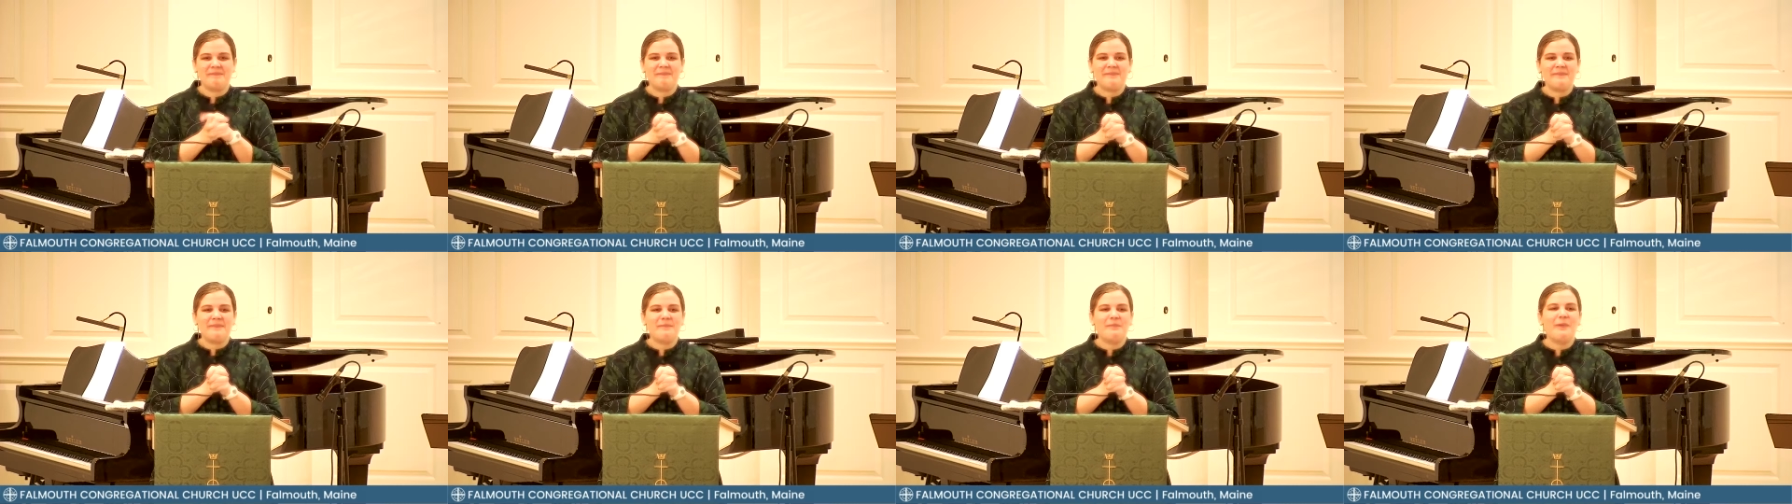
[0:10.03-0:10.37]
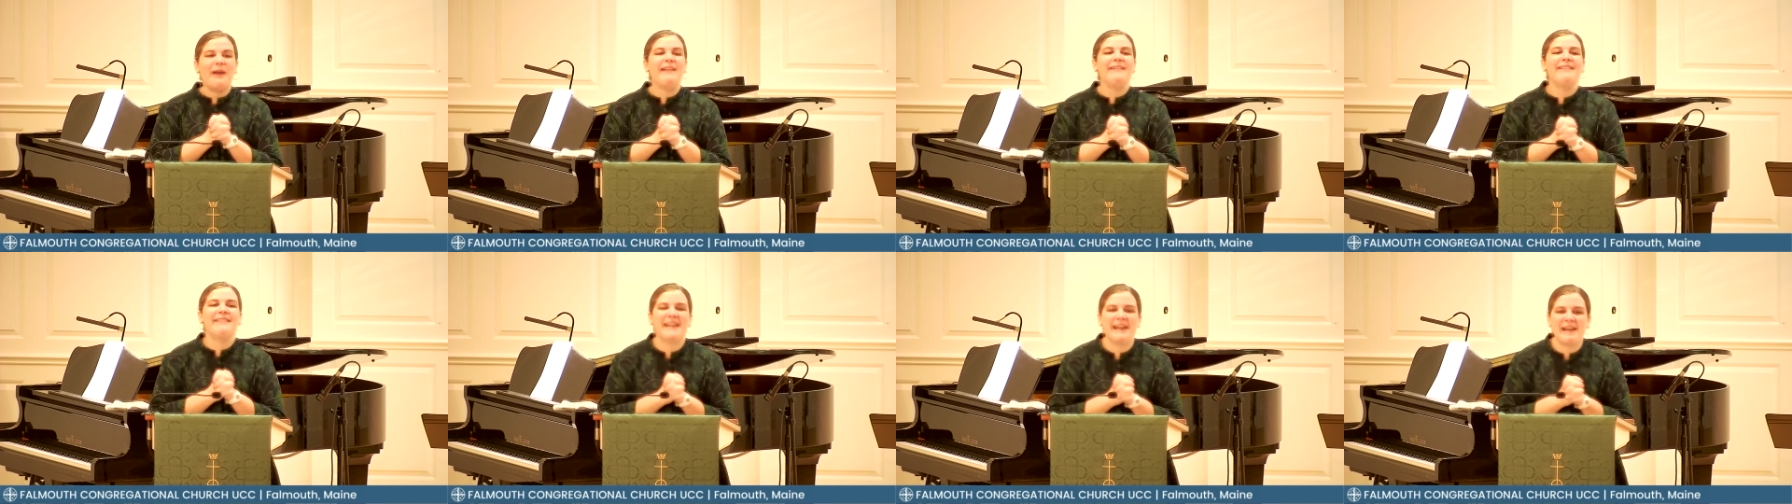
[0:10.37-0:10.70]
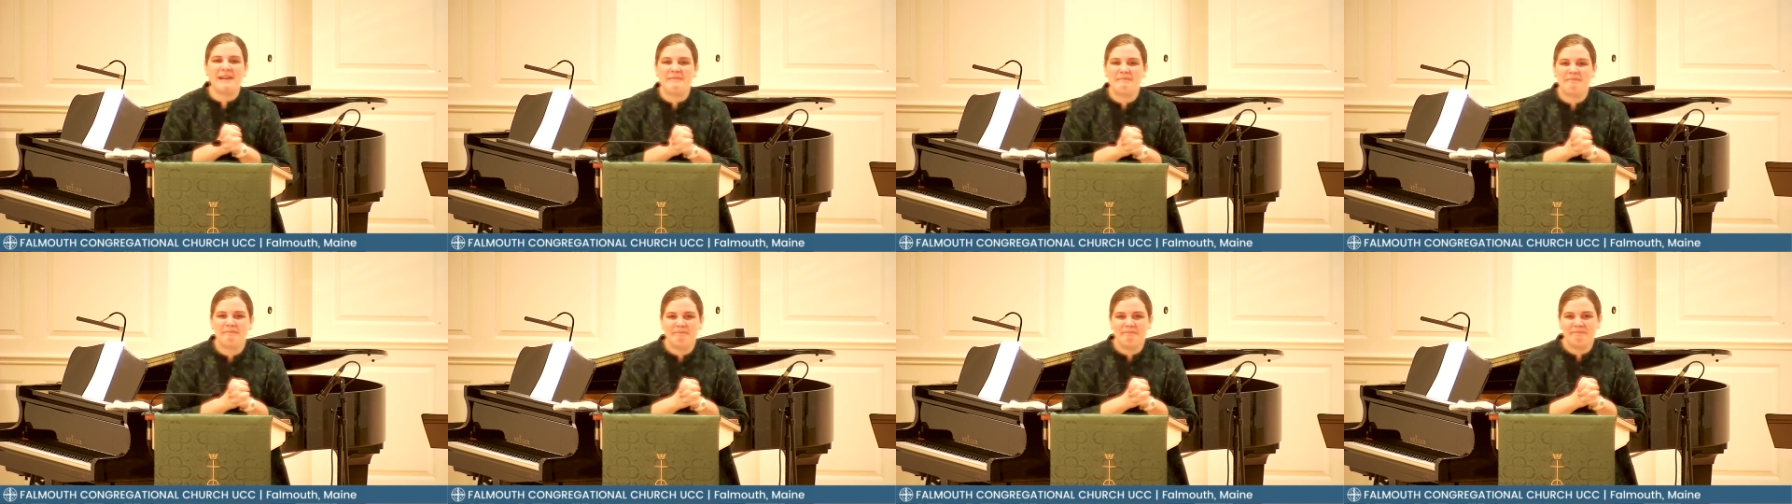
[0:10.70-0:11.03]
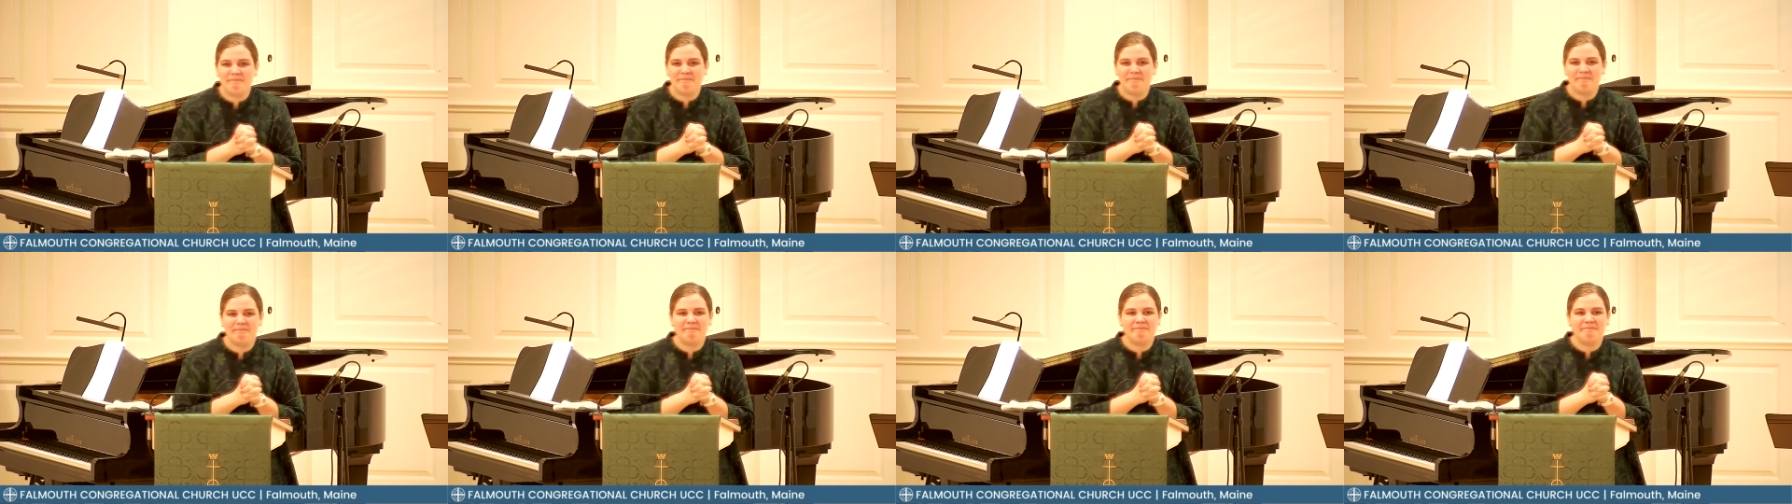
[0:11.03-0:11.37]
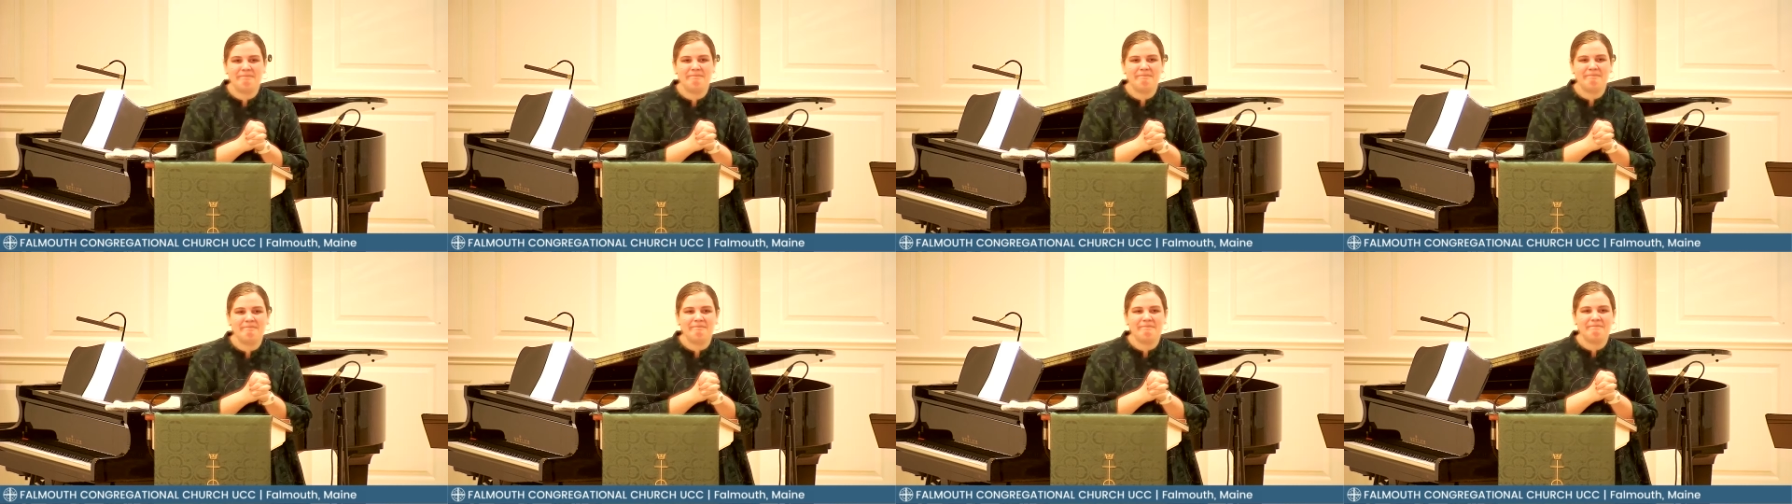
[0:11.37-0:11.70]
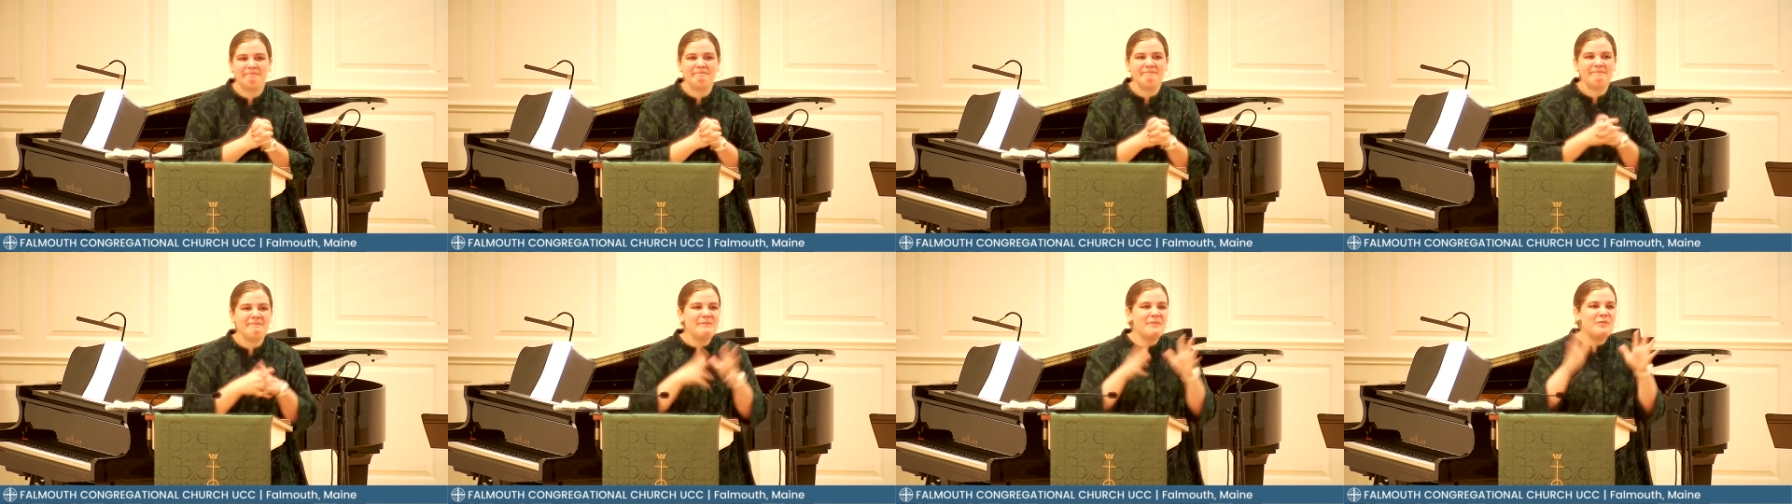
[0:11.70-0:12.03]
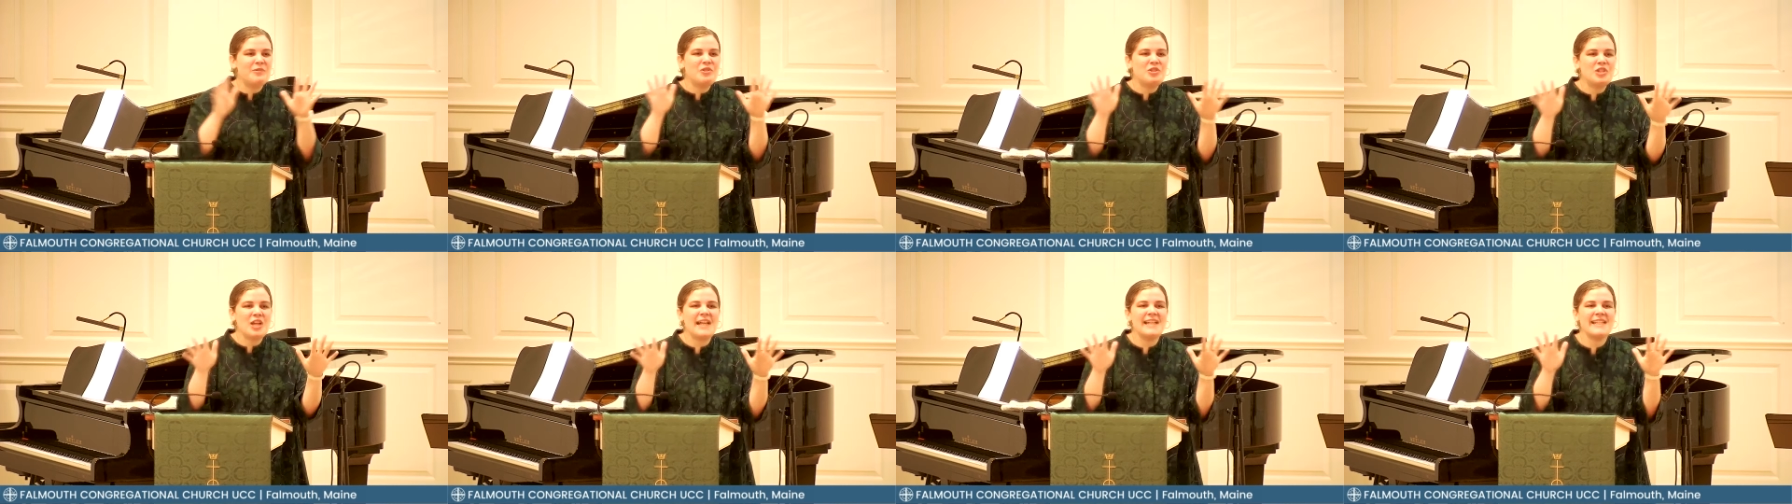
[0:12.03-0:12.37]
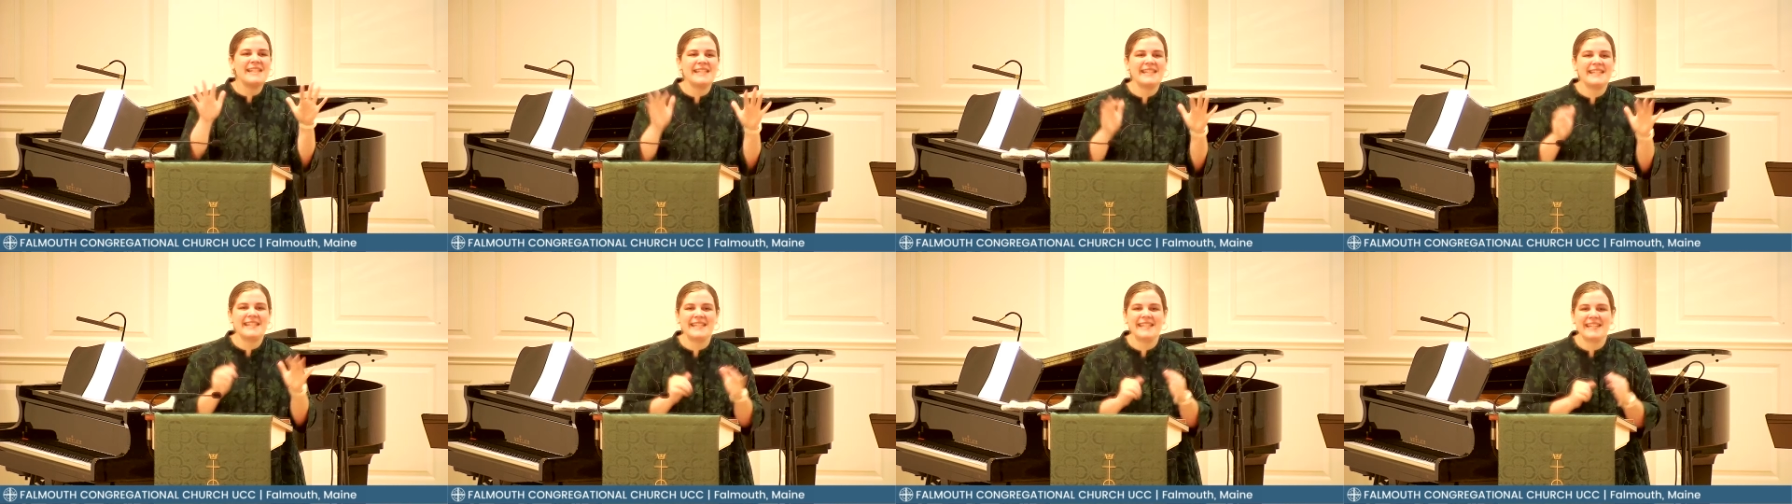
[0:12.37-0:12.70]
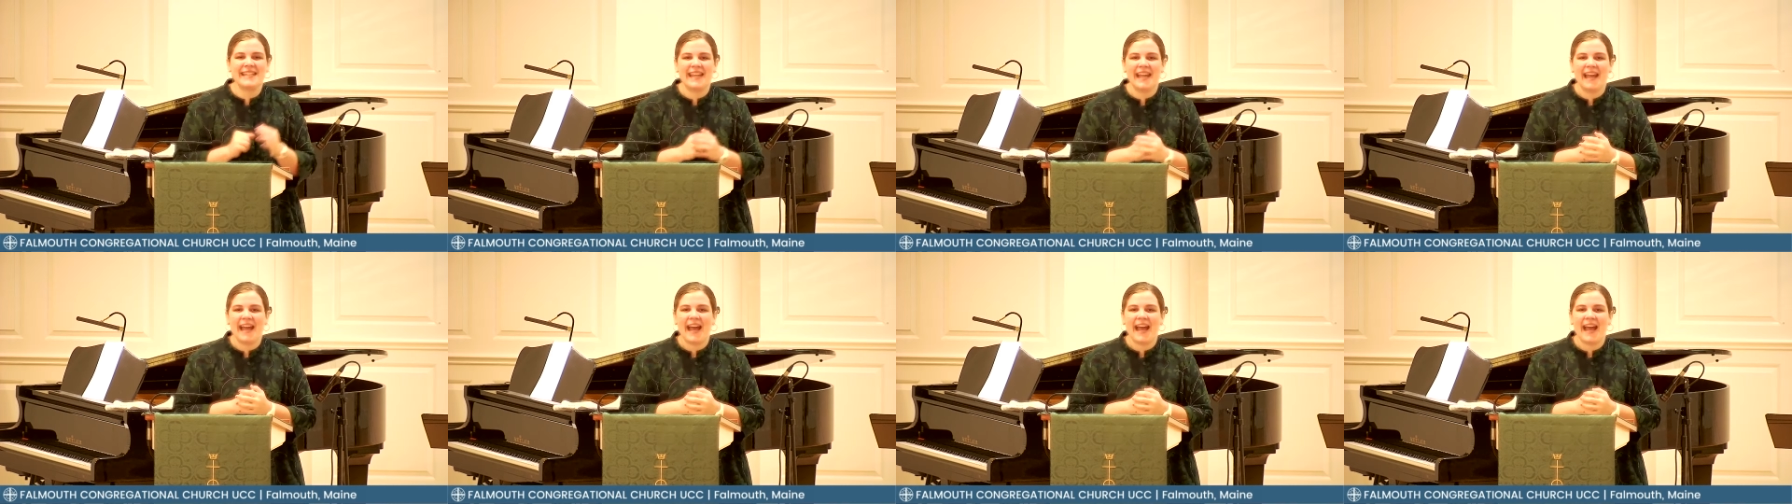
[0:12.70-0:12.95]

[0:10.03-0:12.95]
Welcome, just